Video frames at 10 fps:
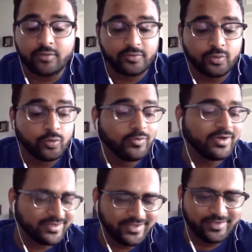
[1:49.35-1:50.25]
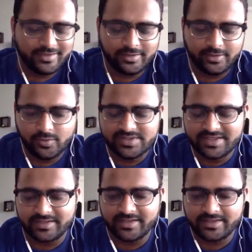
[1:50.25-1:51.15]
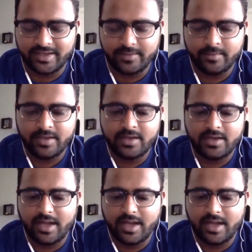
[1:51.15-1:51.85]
or who were there in US at that time.